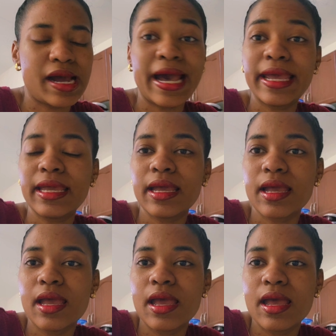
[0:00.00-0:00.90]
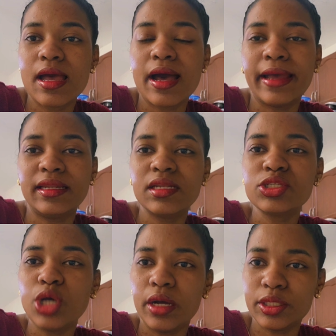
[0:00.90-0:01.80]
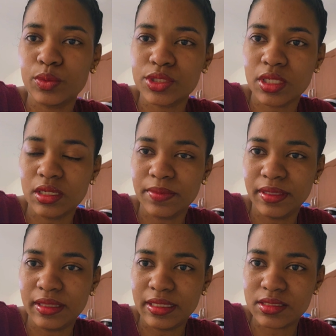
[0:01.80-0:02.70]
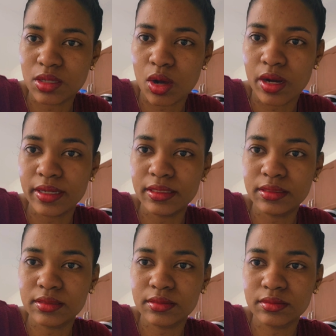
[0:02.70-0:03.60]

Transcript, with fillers: I I didn't thought it was gonna be this hard.